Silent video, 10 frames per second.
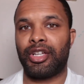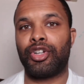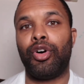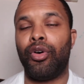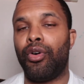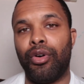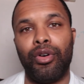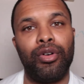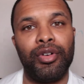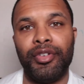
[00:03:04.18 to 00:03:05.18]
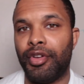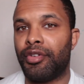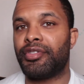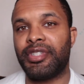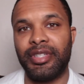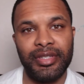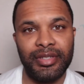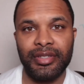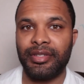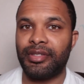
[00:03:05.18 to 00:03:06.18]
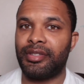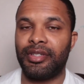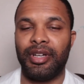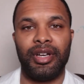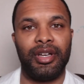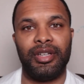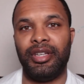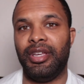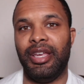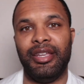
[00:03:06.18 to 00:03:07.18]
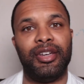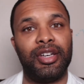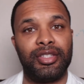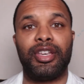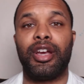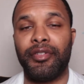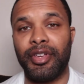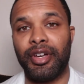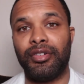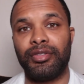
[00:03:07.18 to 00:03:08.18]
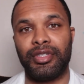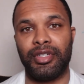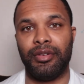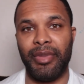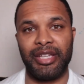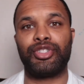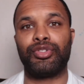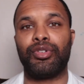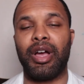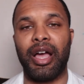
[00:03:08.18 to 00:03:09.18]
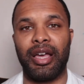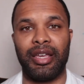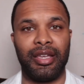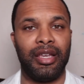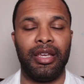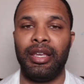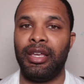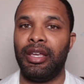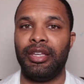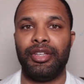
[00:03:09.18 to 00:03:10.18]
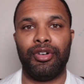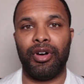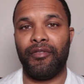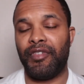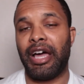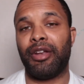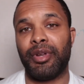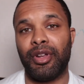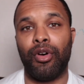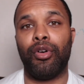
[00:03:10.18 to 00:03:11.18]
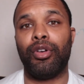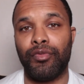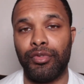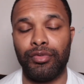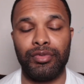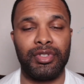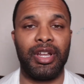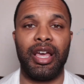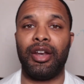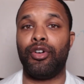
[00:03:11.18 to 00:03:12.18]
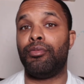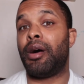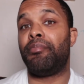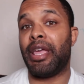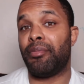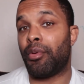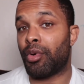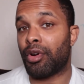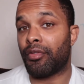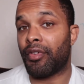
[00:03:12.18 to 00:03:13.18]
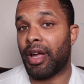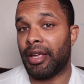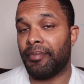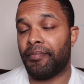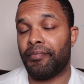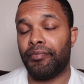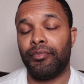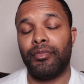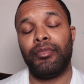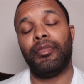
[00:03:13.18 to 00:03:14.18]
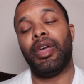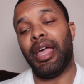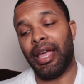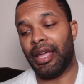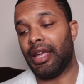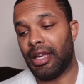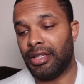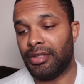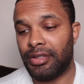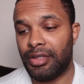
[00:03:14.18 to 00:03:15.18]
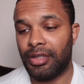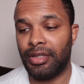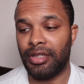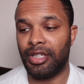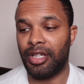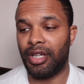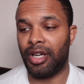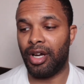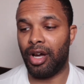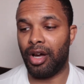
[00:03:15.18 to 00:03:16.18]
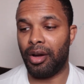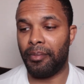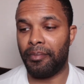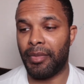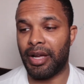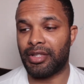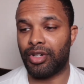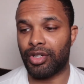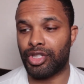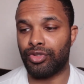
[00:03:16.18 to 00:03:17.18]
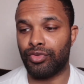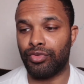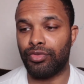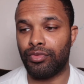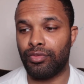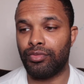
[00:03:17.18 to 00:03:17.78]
call nurses in Ontario to make sure I, you know, I'm following all the rules, that I had all my paperwork right. And I talked to